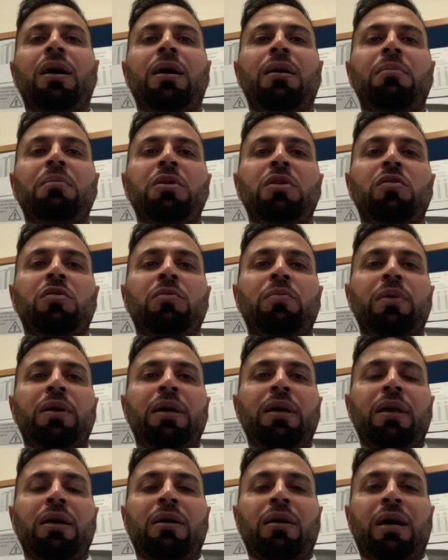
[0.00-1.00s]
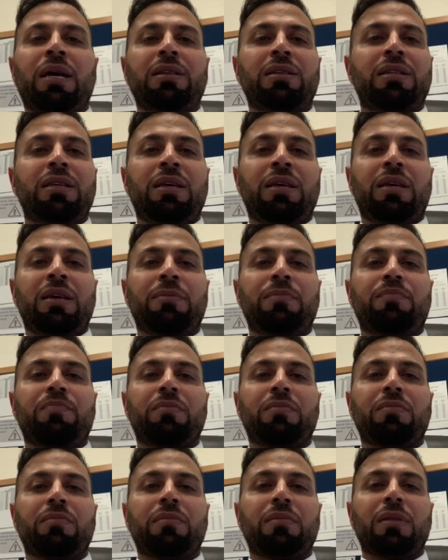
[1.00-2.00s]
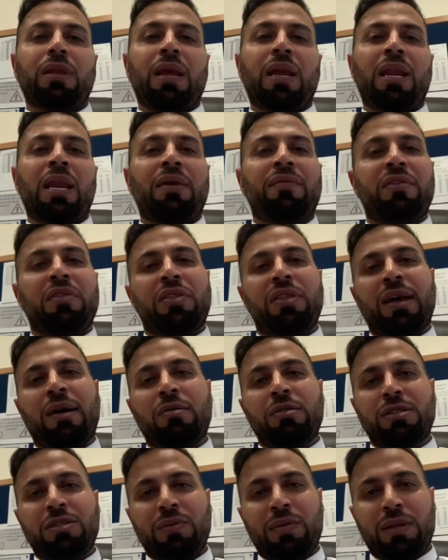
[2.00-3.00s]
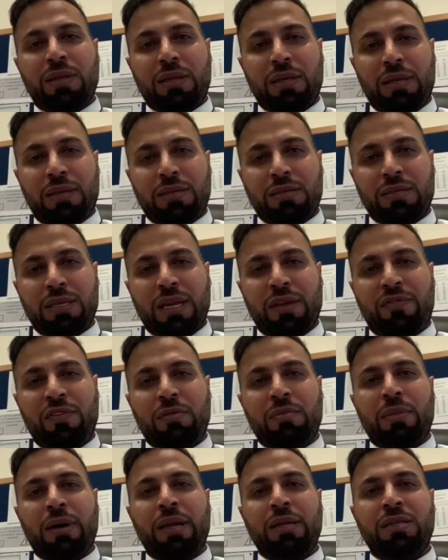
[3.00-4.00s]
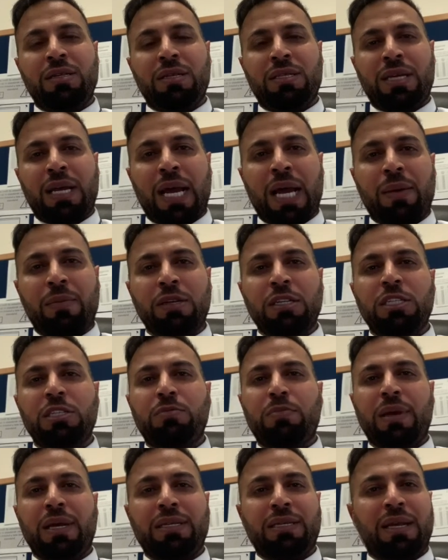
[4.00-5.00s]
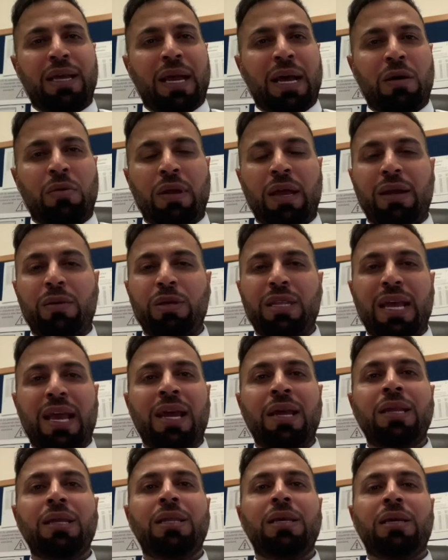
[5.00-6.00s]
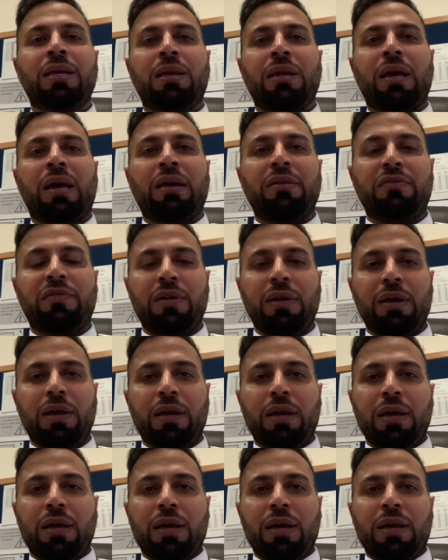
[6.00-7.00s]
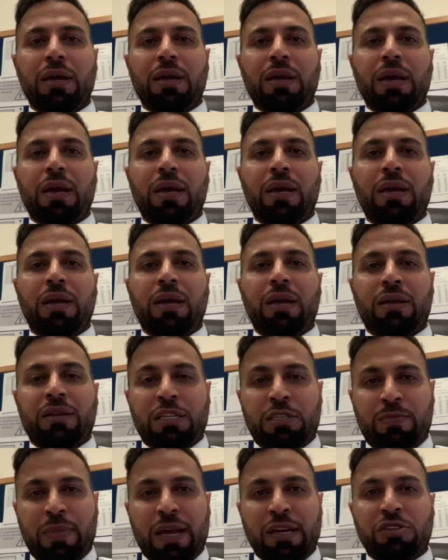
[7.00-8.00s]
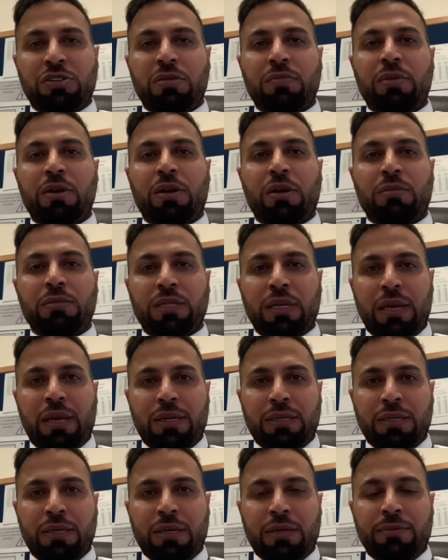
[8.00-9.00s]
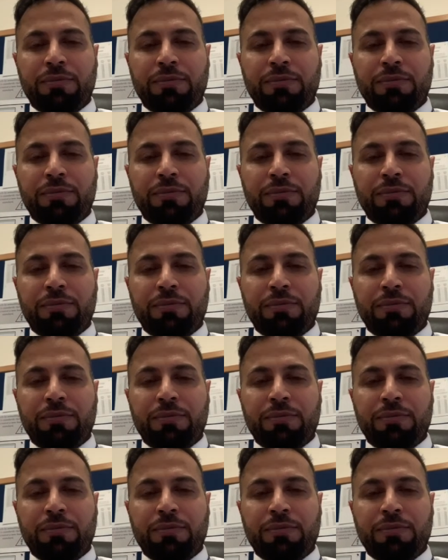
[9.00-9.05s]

you'll be at the 11th hour doing things. If you manage your time and space it out, like with anything in life, inspection becomes easier.